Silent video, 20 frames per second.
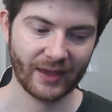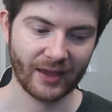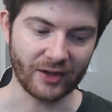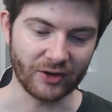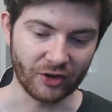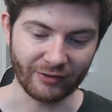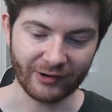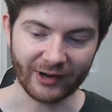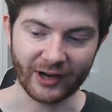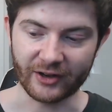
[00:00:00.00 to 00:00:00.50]

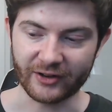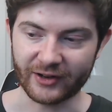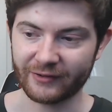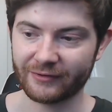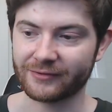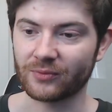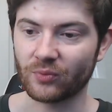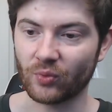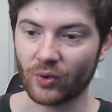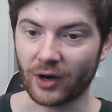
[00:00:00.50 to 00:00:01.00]
you're in a
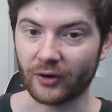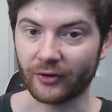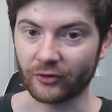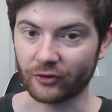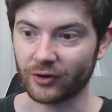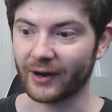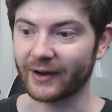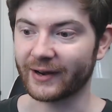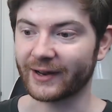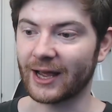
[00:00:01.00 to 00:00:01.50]
different world and
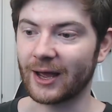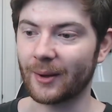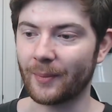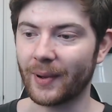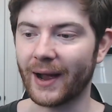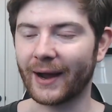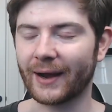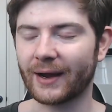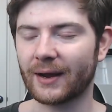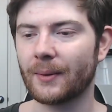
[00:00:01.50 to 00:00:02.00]
trying to get
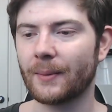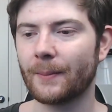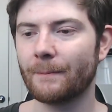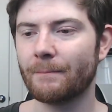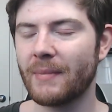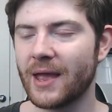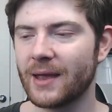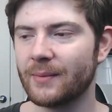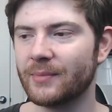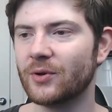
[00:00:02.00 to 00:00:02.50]
back,
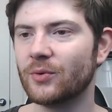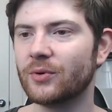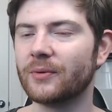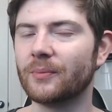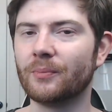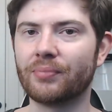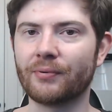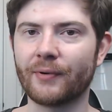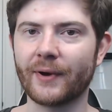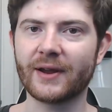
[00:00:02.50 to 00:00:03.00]
maybe you
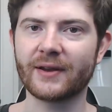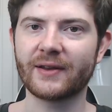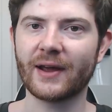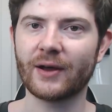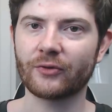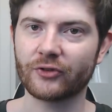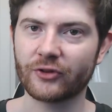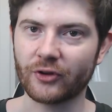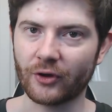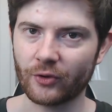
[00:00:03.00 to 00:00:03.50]
wouldn't break
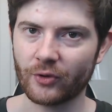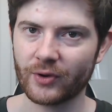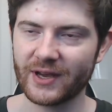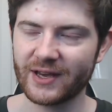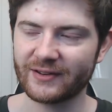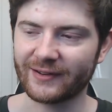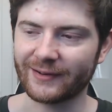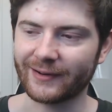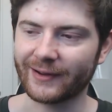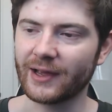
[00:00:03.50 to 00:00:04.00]
down so
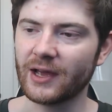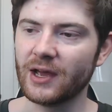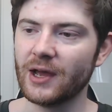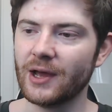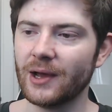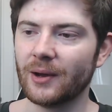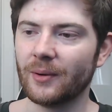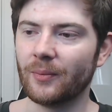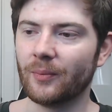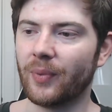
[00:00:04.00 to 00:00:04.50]
easily.
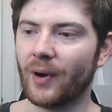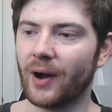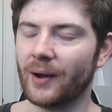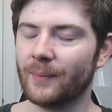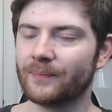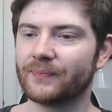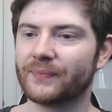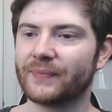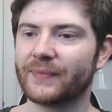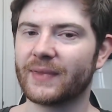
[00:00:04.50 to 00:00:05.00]

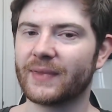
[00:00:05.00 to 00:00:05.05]
But